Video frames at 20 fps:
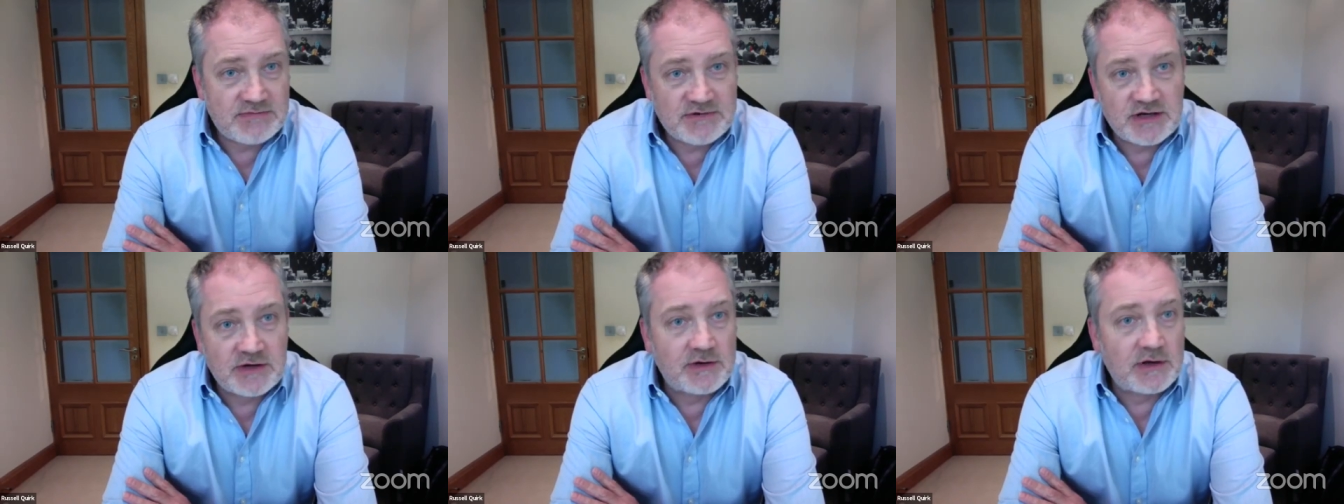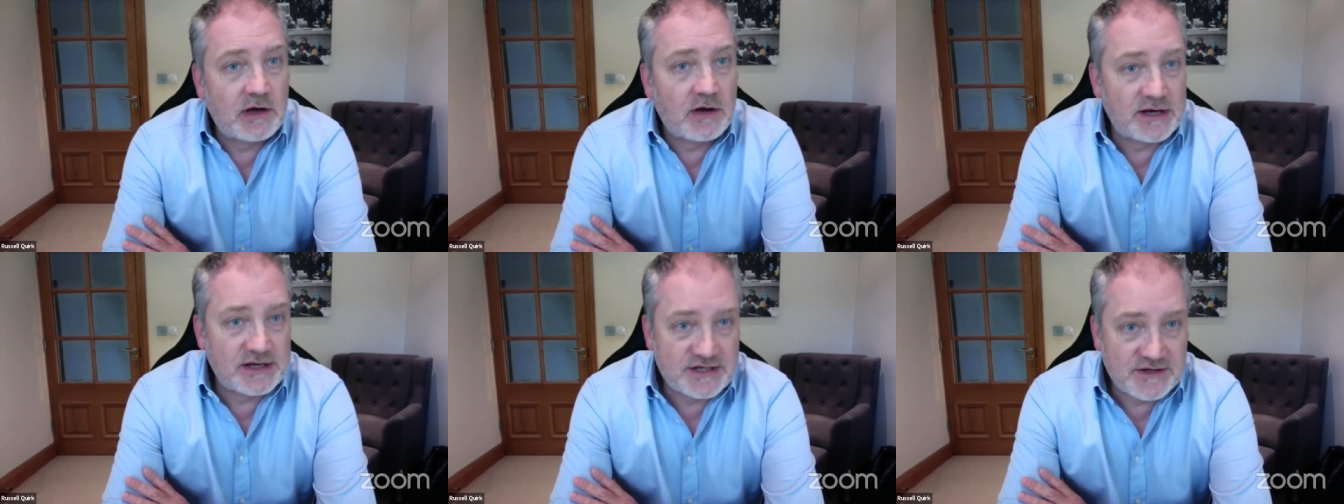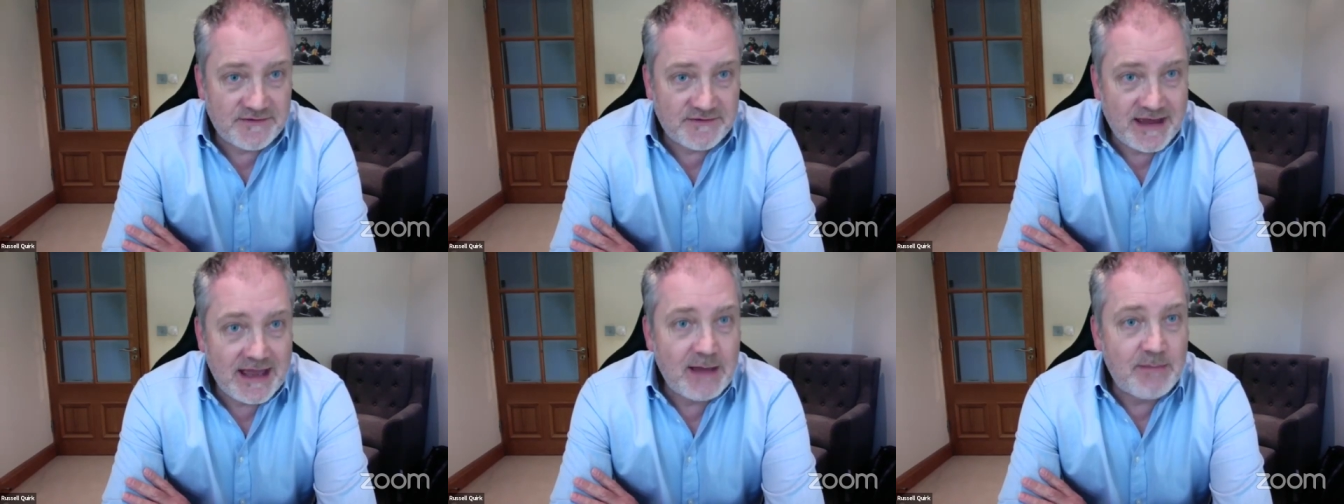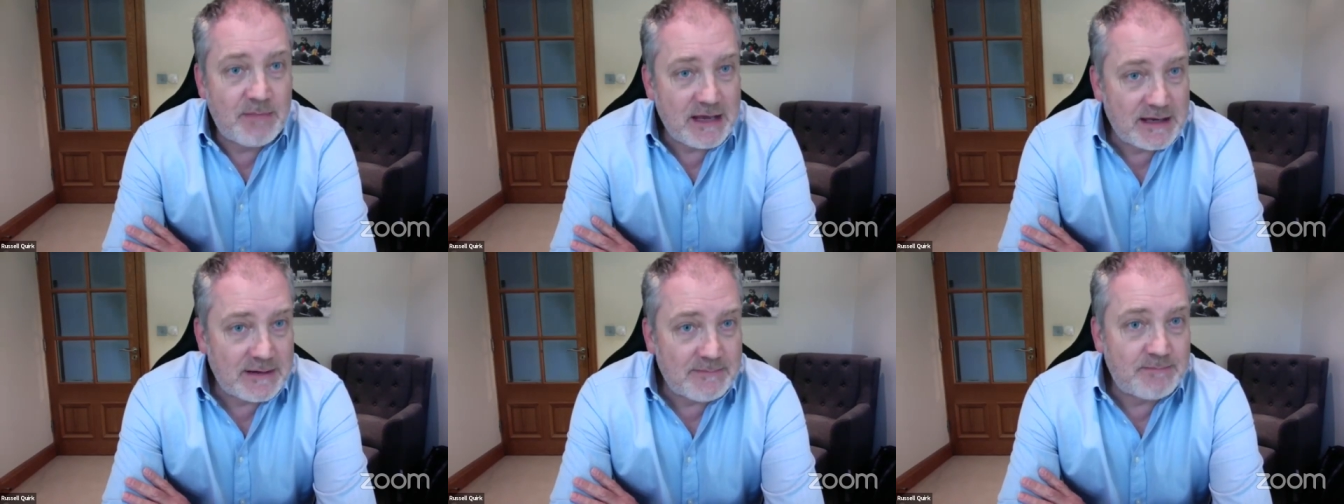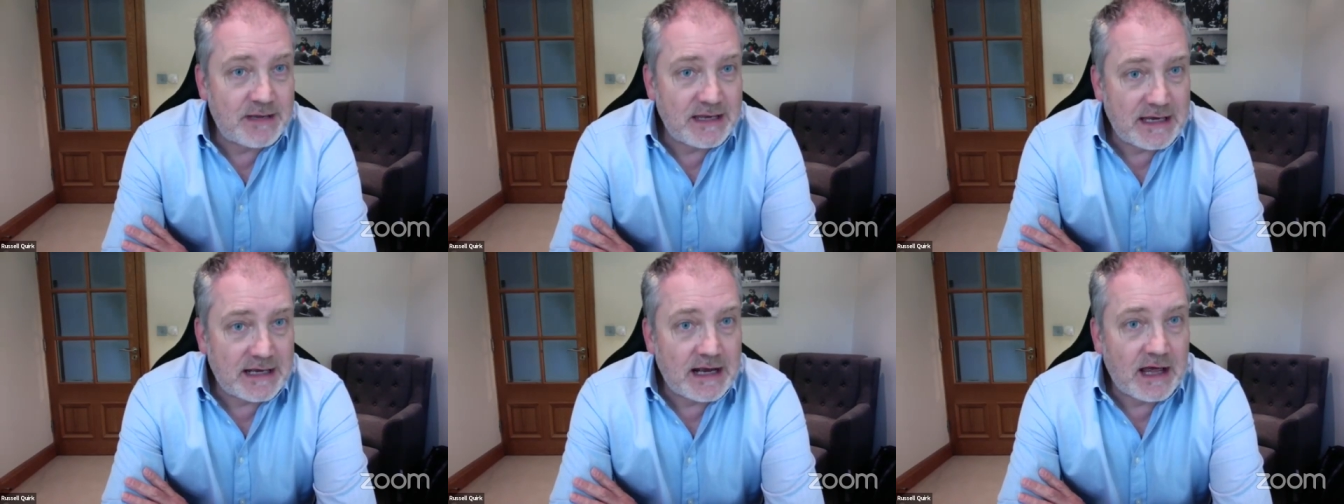so the likes of
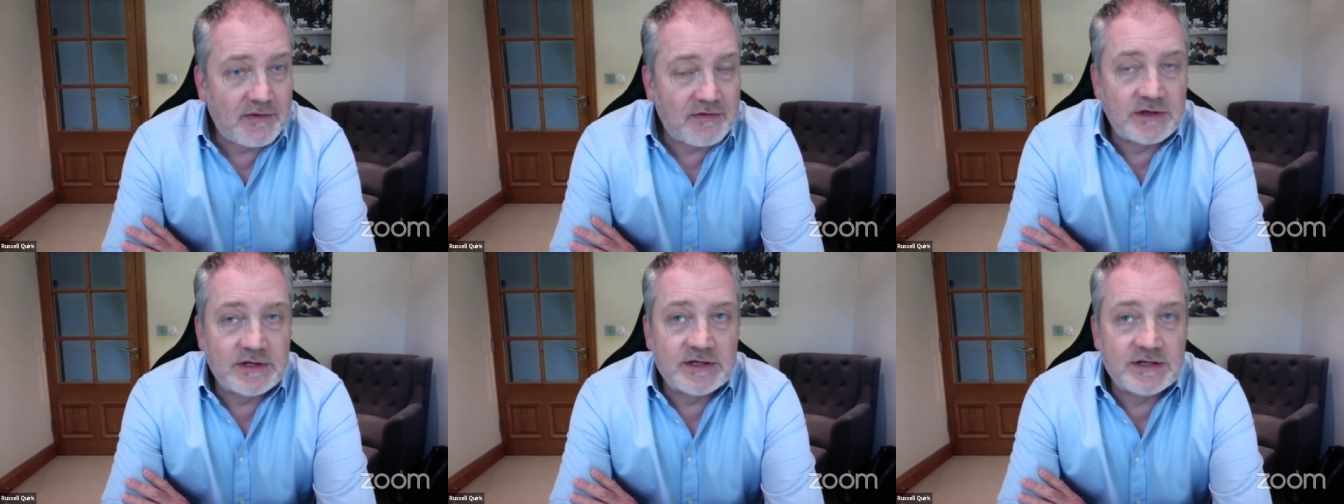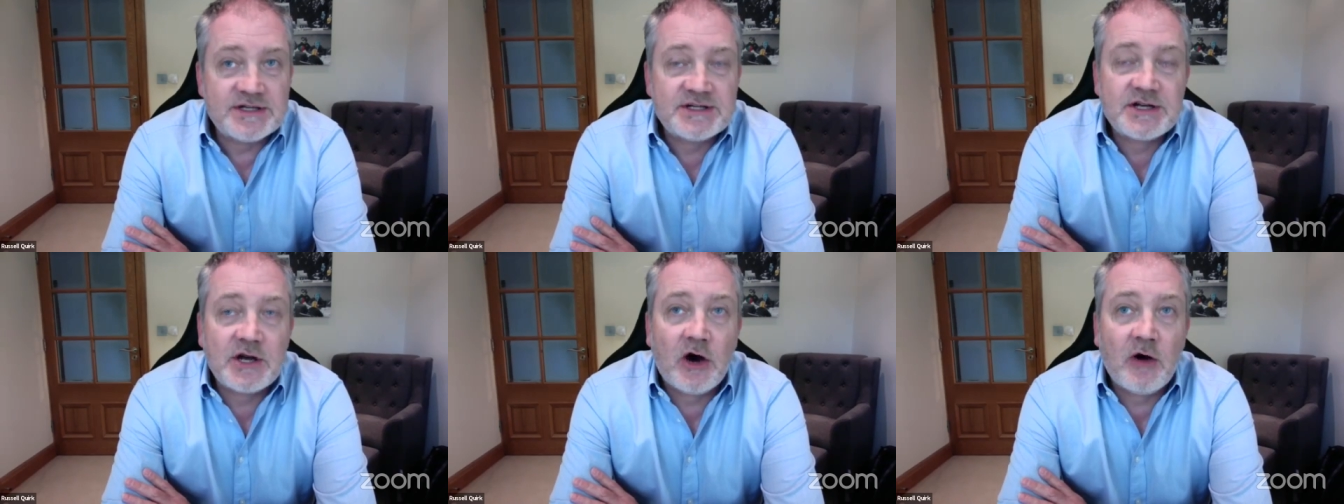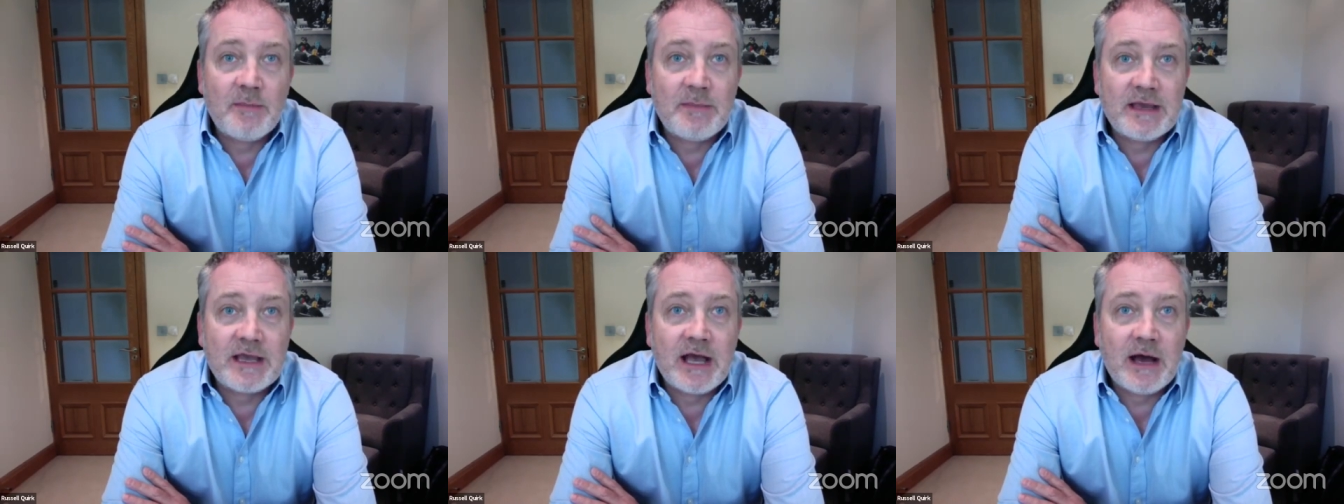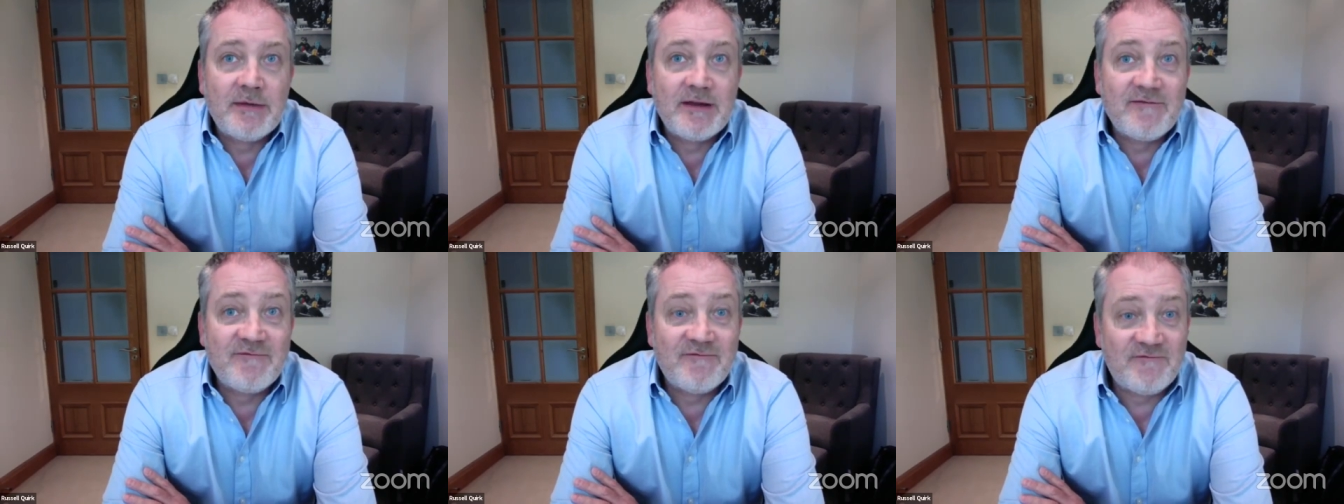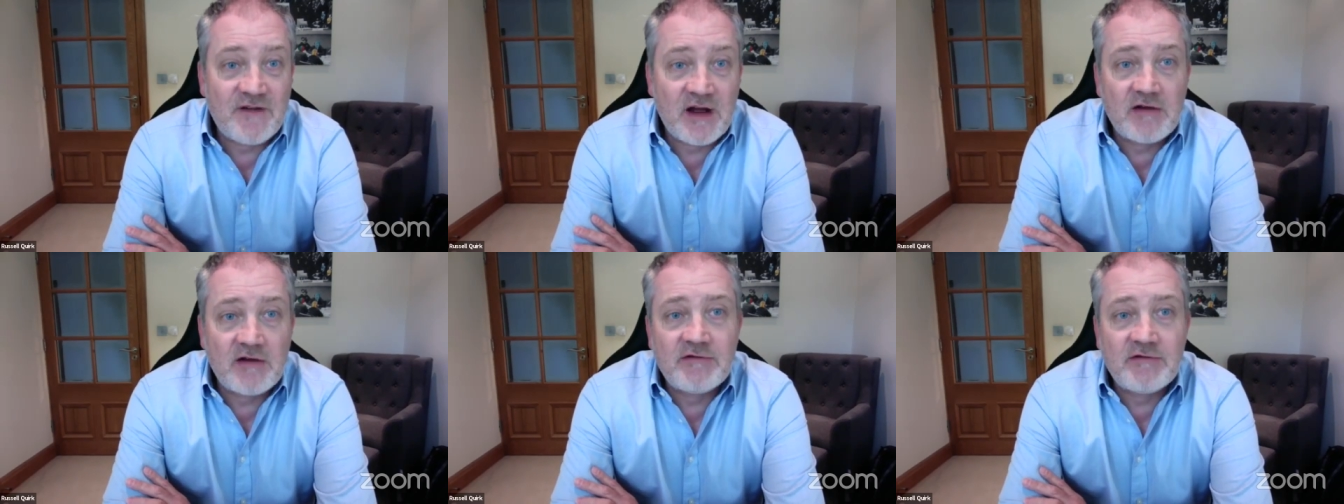Airbnb and others, are becoming
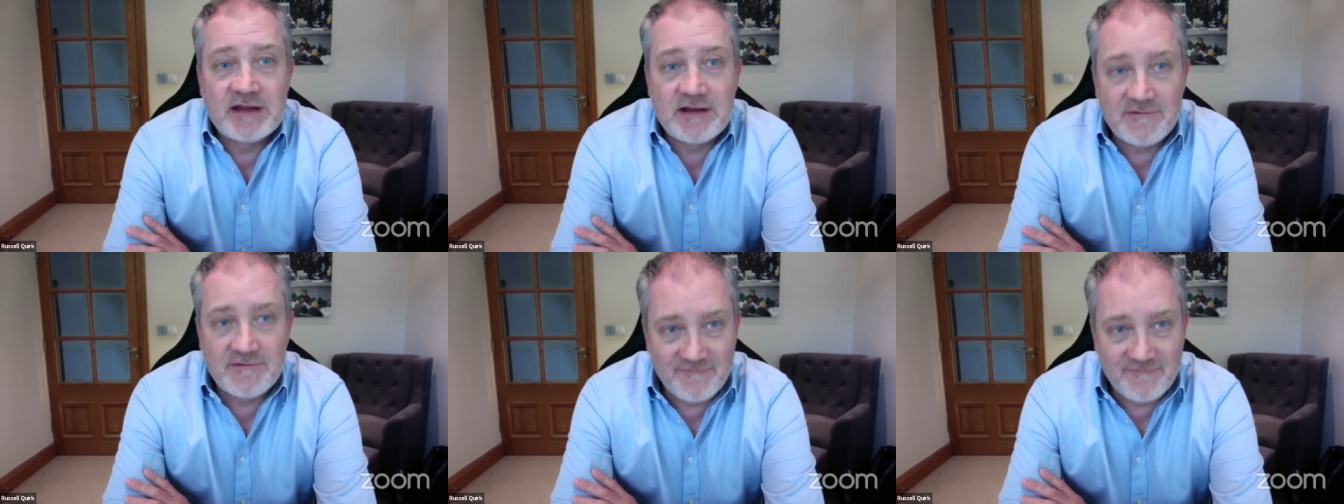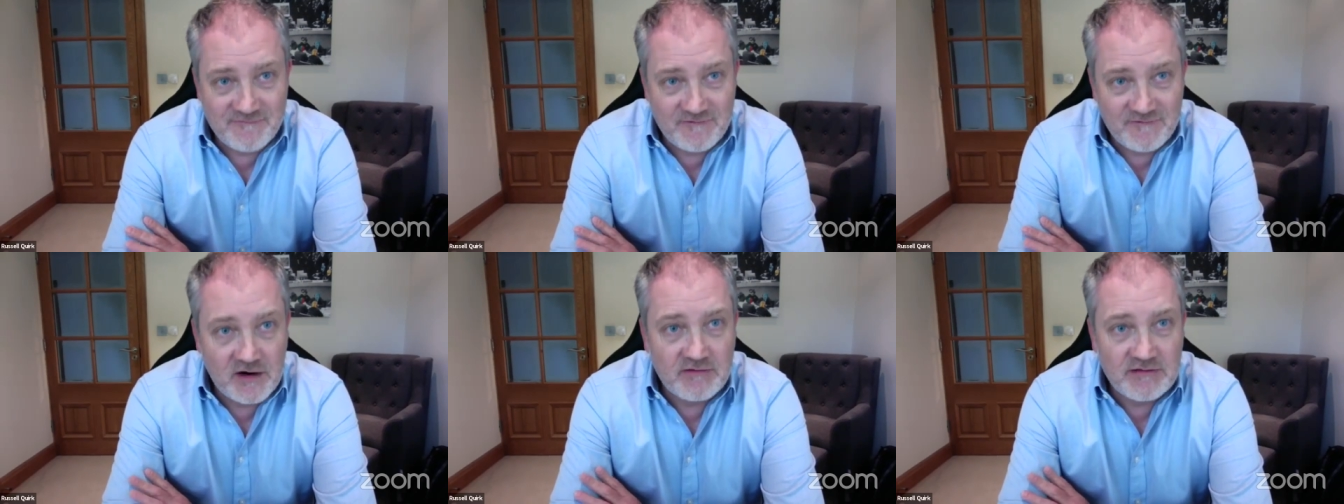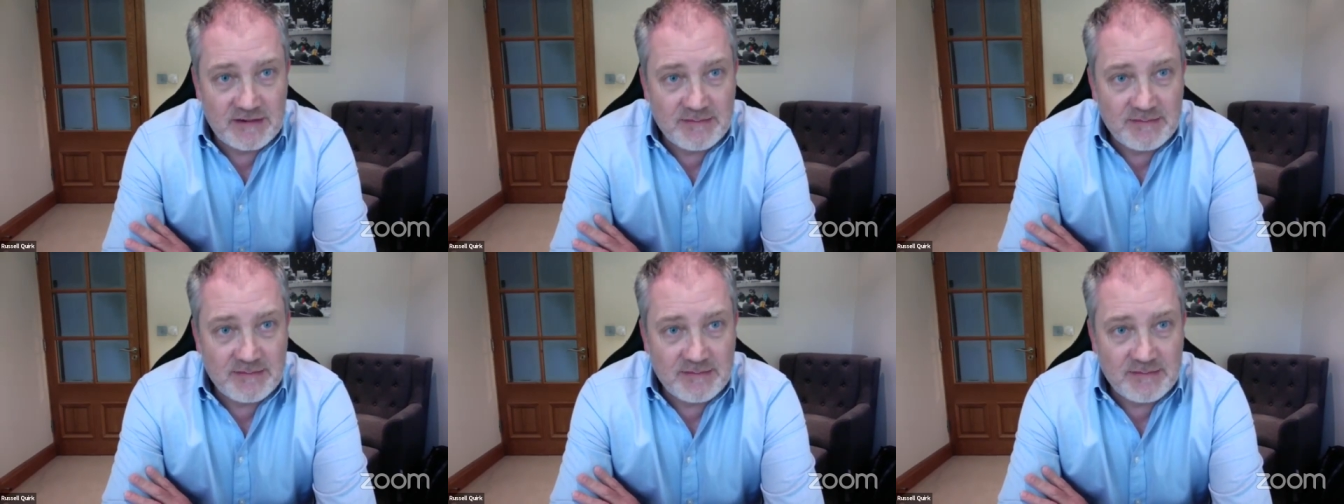very, very